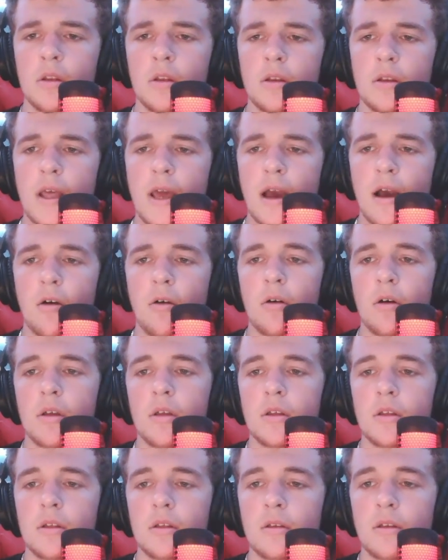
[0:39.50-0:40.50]
Now,
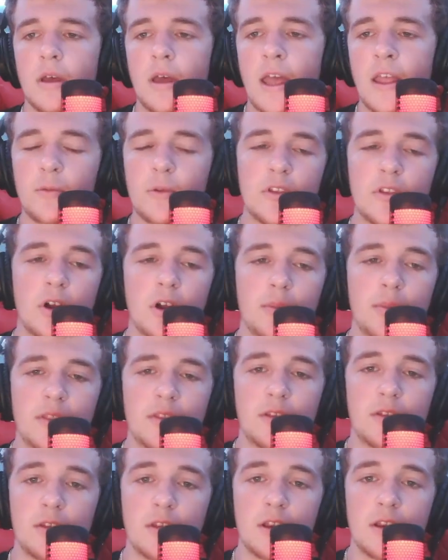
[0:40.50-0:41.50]
as we talk
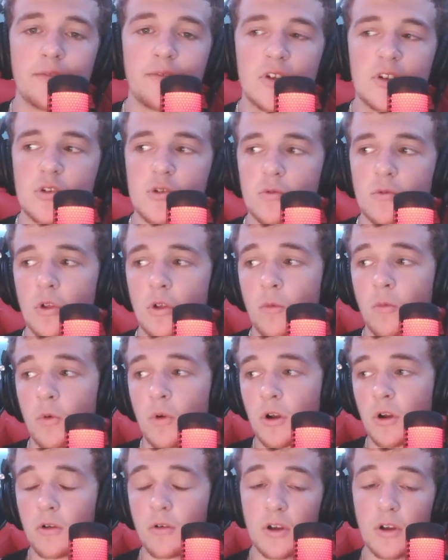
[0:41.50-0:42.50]
about this individual,
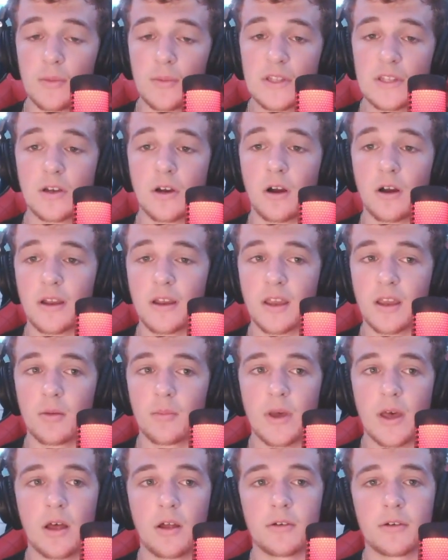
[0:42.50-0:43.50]
we're going to be talking
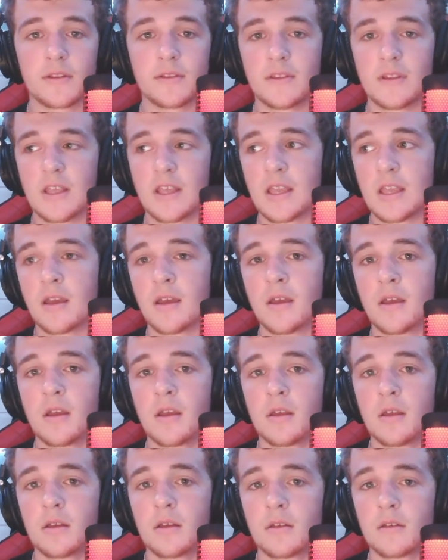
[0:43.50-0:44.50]
about the
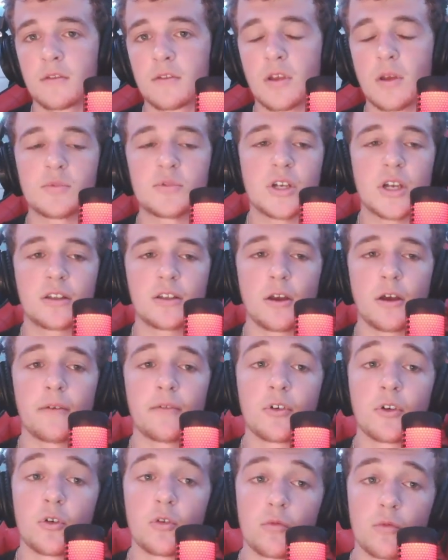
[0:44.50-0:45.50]
subject
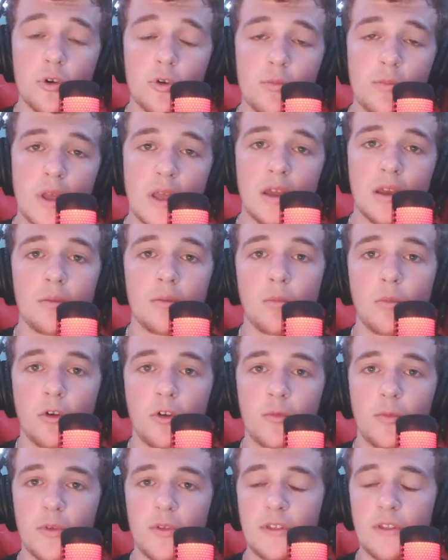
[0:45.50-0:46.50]
of grooming more
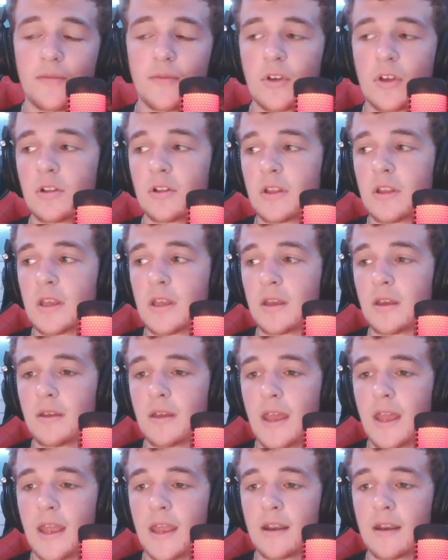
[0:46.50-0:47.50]
specifically
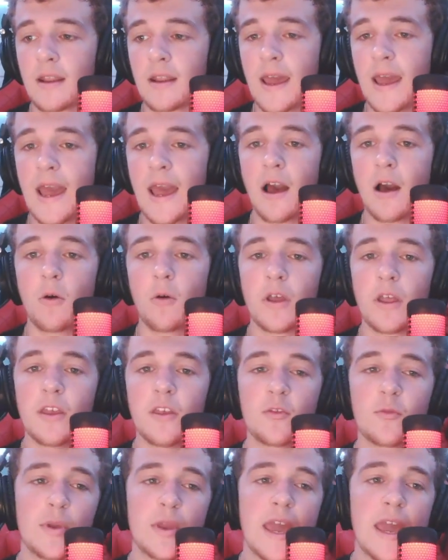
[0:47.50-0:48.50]
and how
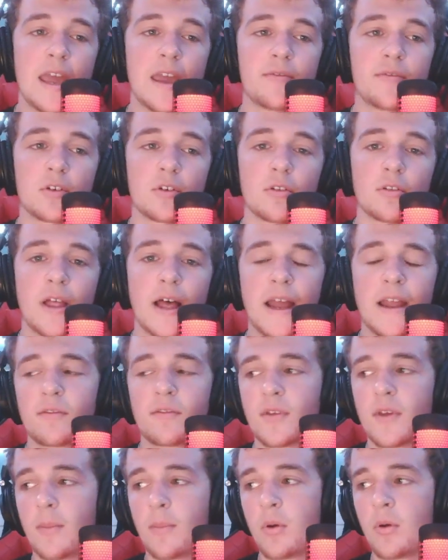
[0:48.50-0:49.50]
his behavior
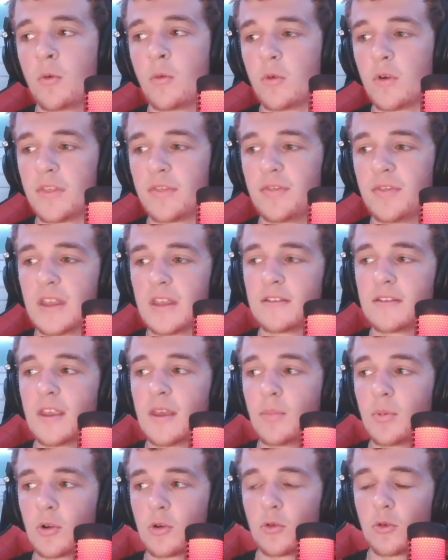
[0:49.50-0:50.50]
lines up with the
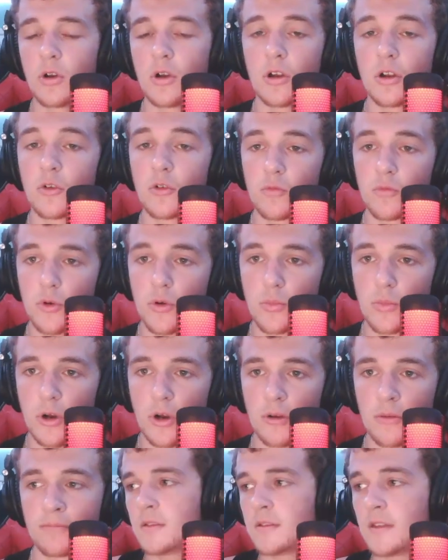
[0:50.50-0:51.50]
typical
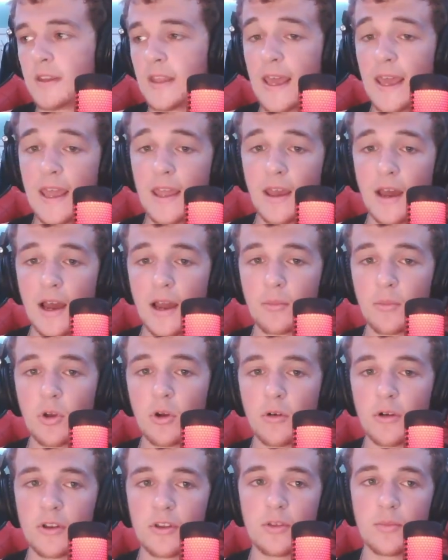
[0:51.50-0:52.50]
groomer. Today, I'm
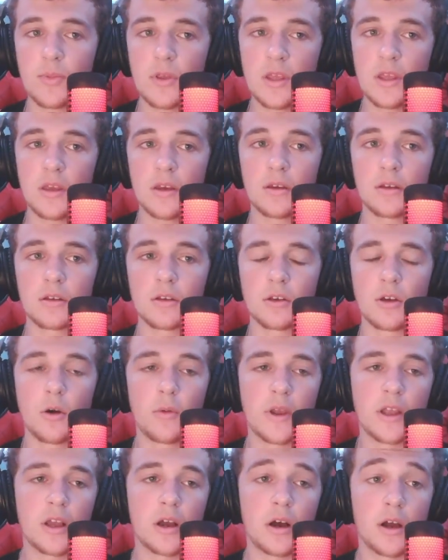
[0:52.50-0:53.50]
going to be
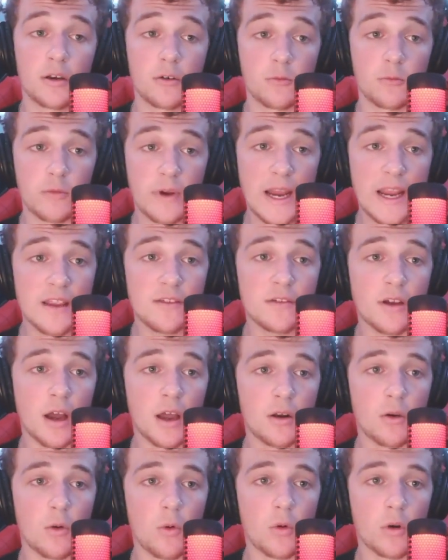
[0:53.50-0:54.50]
going on
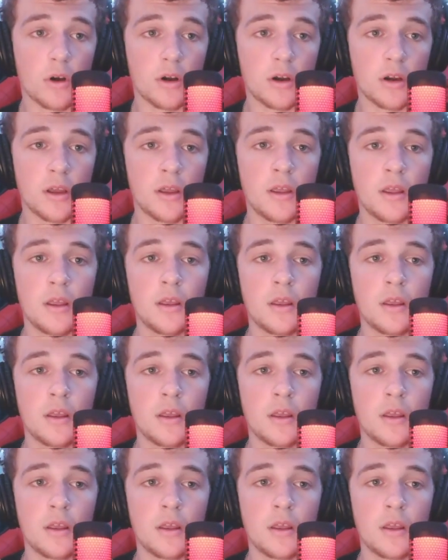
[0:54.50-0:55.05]
rain.org.